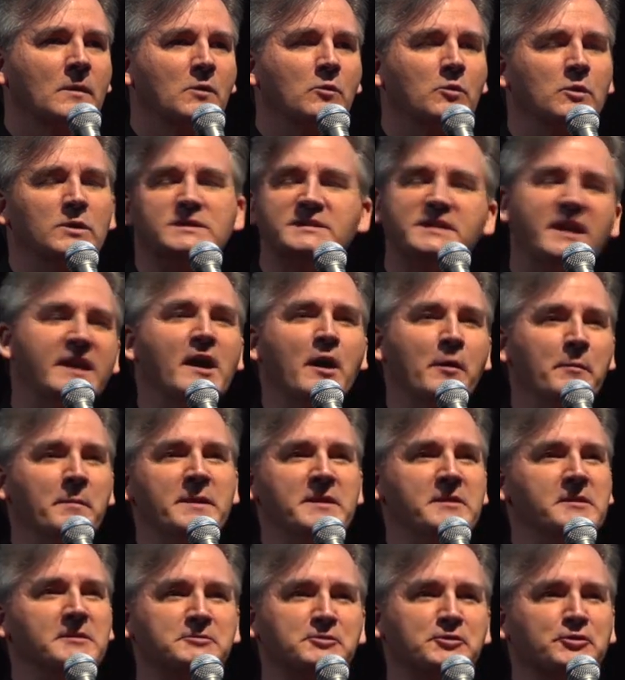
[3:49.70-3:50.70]
would tell
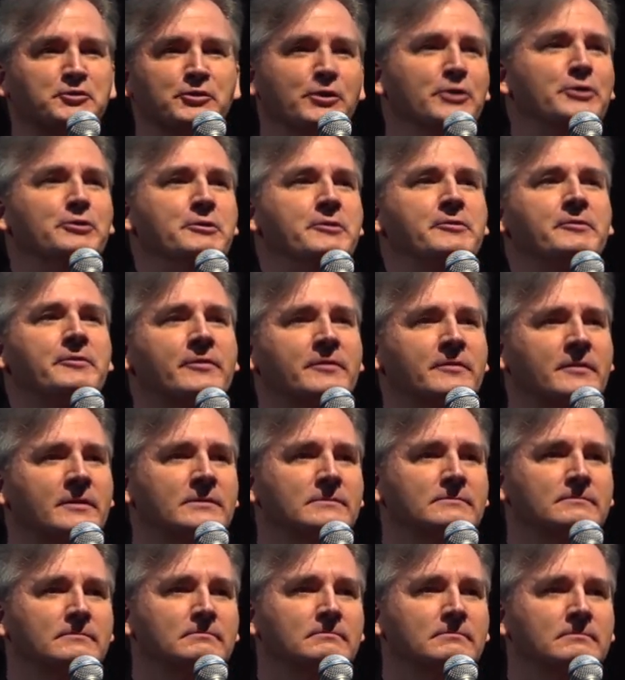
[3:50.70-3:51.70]
me the
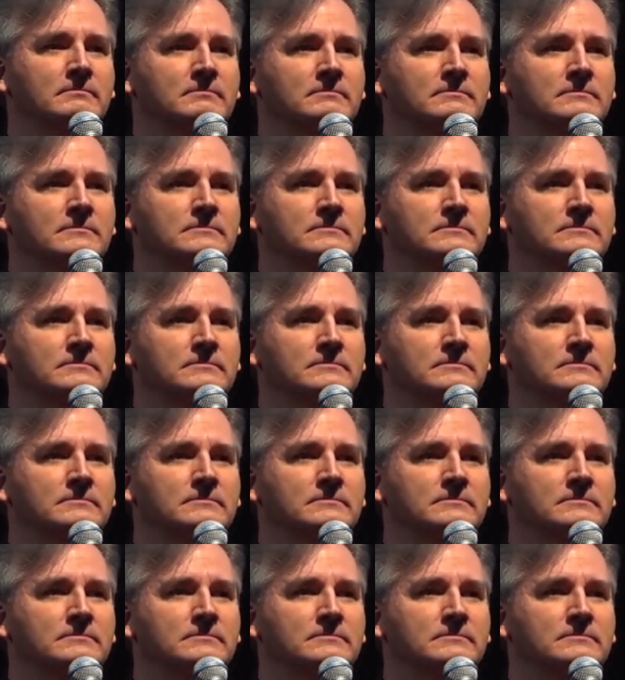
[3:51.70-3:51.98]
truth.